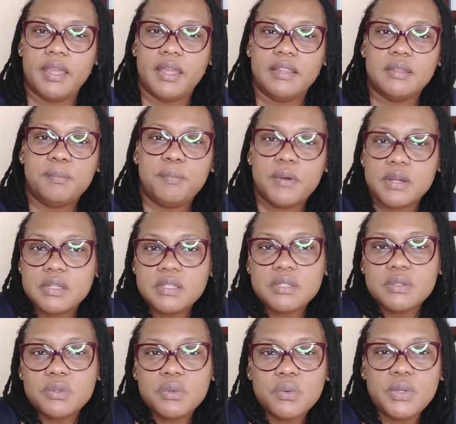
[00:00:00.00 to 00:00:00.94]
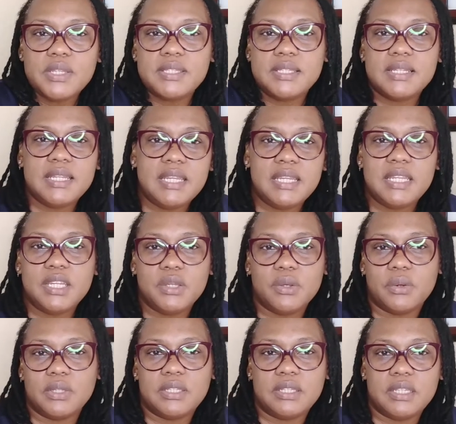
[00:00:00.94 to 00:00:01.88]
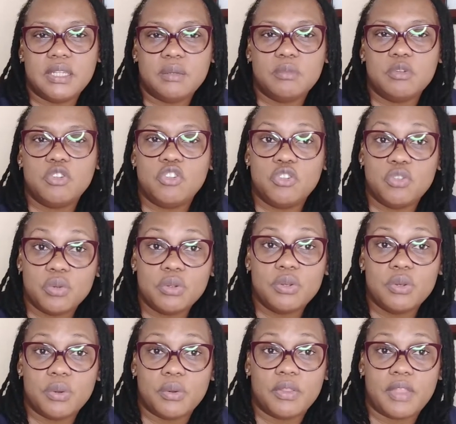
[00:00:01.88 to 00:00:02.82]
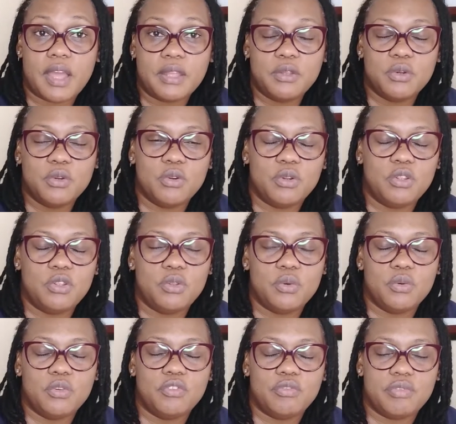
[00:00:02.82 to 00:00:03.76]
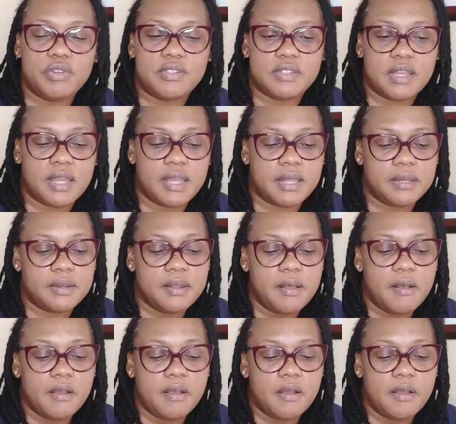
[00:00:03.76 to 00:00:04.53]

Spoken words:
the person who is leading your team should know that you've resigned.